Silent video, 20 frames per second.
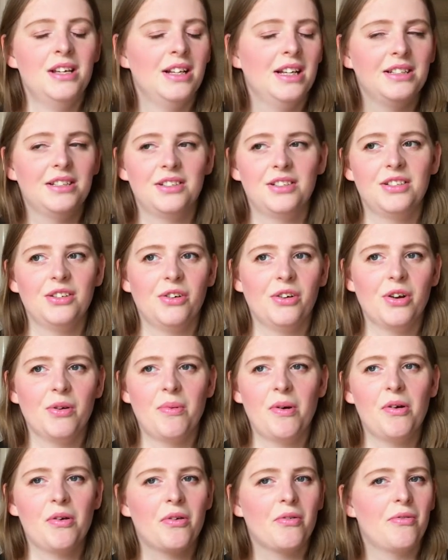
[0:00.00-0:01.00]
Listen to the
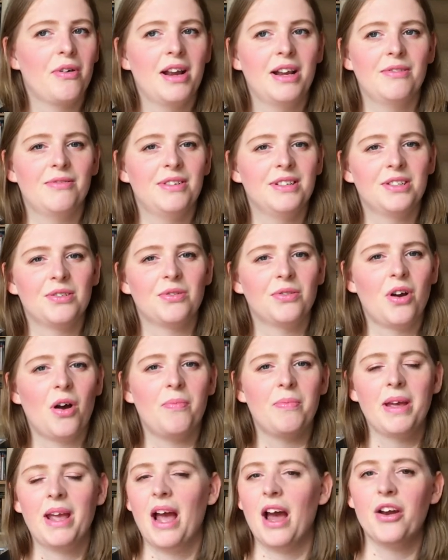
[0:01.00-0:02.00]
audiobook, read the physical
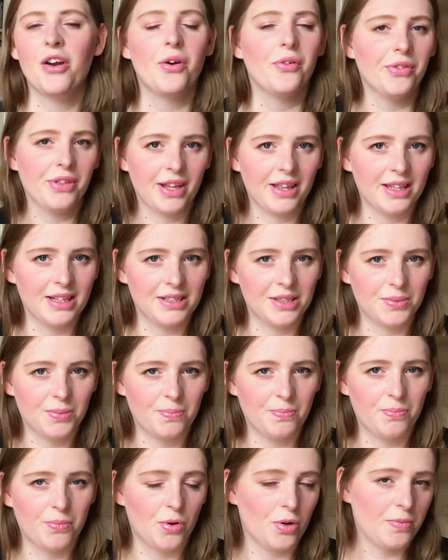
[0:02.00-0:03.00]
copy. I don't think this
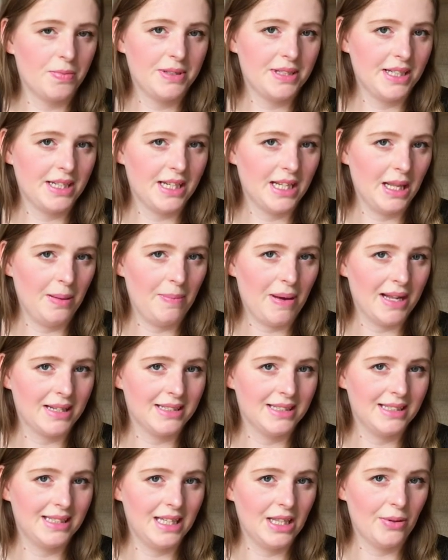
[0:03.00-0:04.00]
book particularly
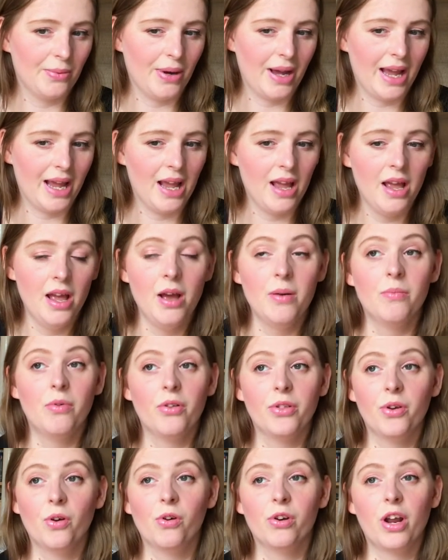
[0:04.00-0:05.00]
matters either way.
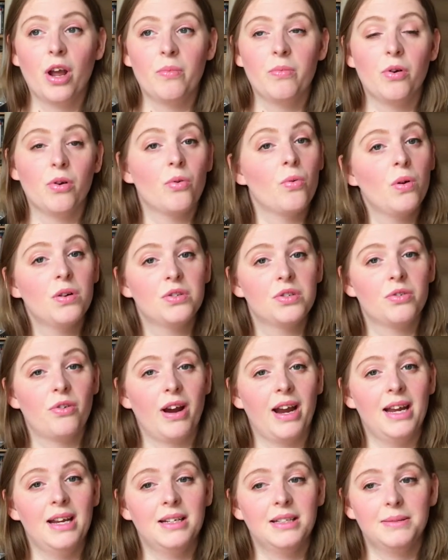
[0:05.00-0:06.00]
But the audiobook was
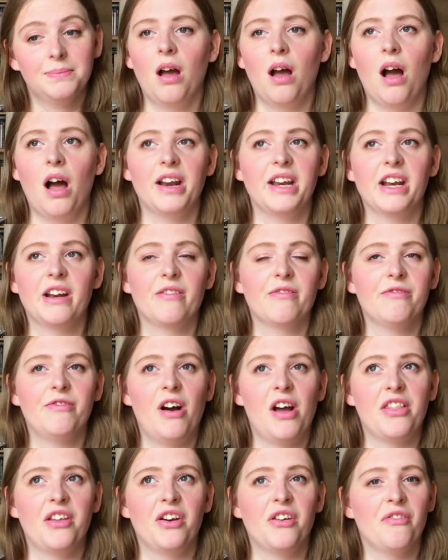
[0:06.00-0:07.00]
great. I didn't
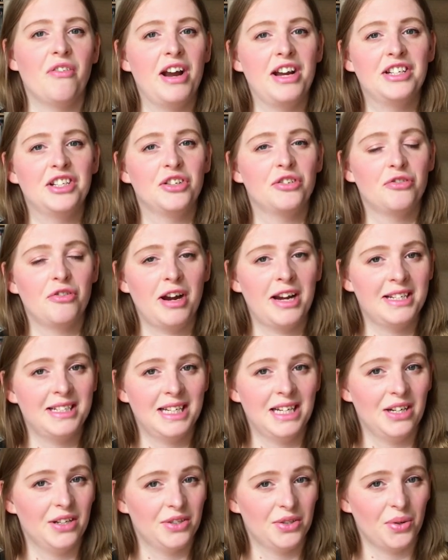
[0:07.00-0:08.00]
find the narrator
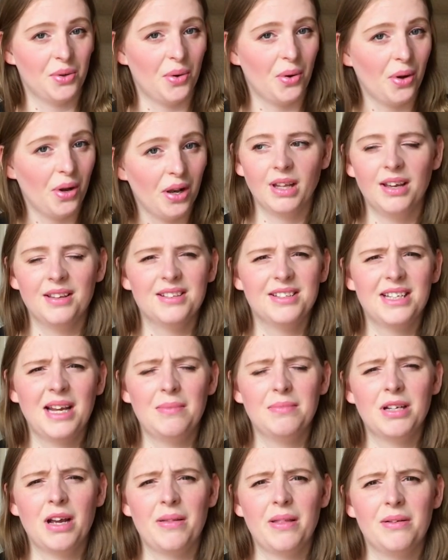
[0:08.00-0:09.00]
grating at all. At the
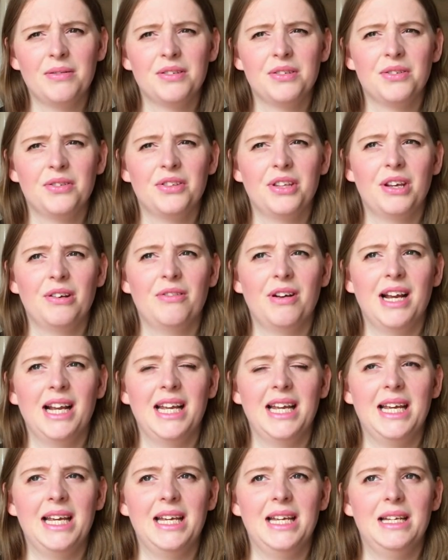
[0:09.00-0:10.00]
same time, there was nothing
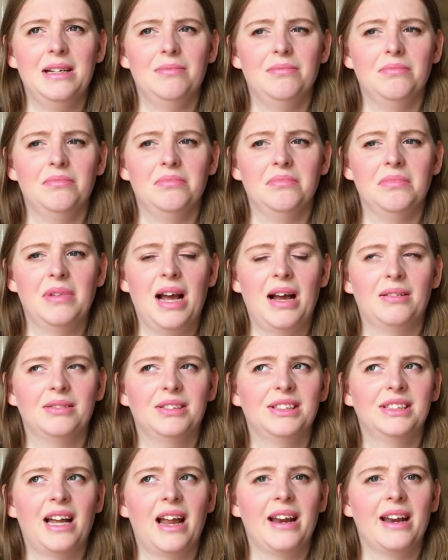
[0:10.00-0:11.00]
really
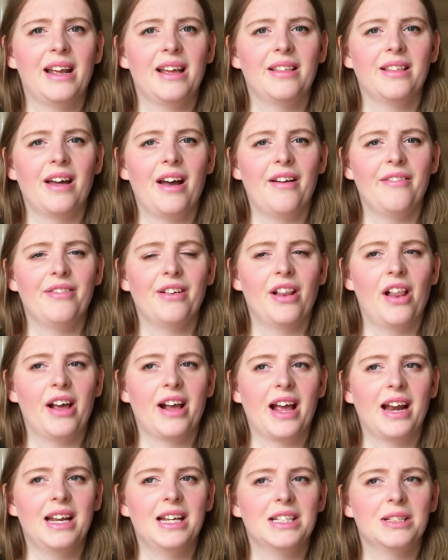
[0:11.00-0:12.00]
outstanding that I feel
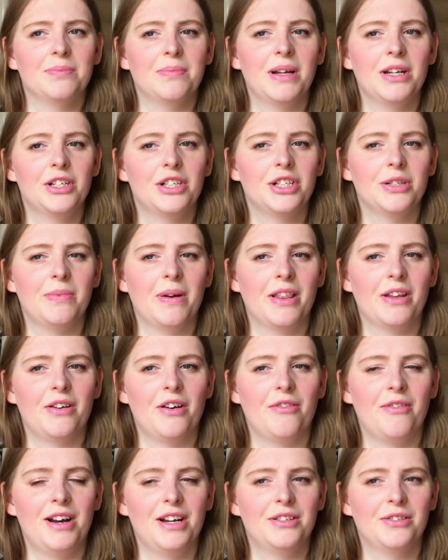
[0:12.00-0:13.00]
like I need to mention about the
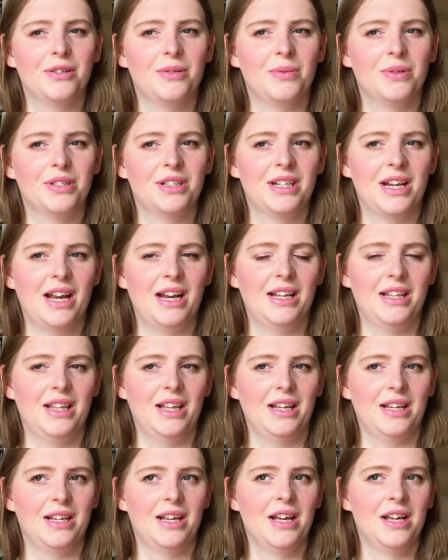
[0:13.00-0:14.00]
narrator. It wasn't
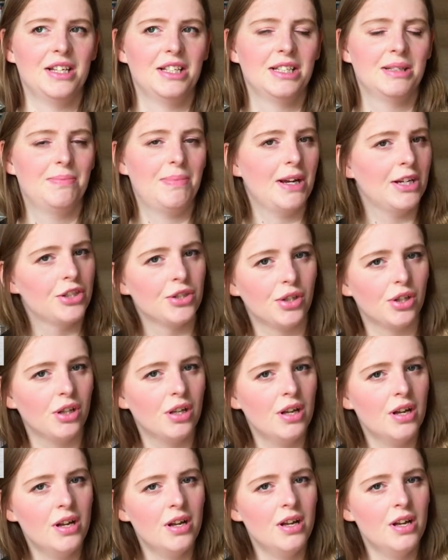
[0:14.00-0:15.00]
anything special,